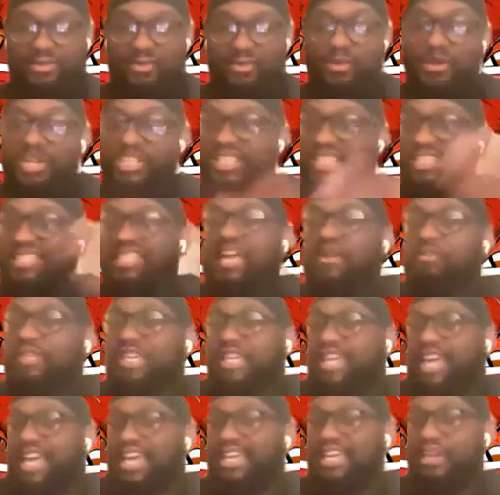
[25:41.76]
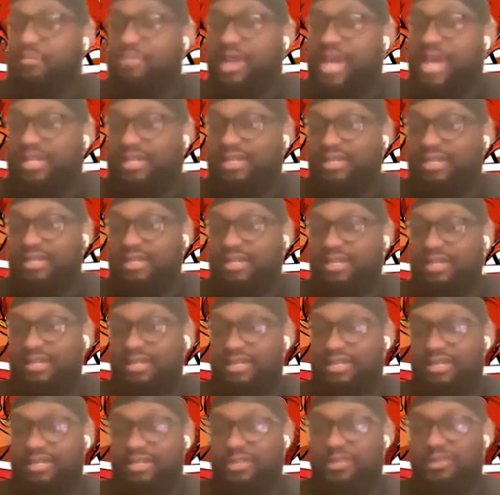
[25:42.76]
Who is to say we can't get back there
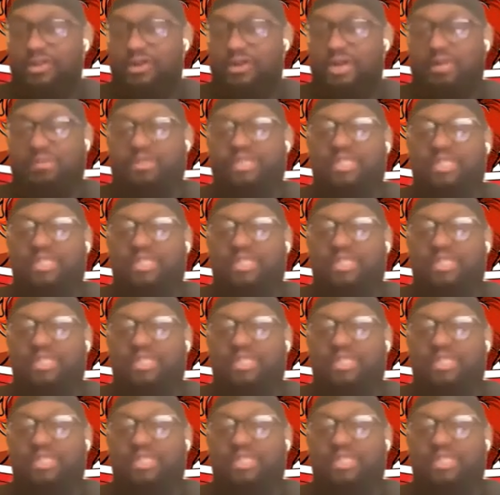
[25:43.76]
again? You know what I'm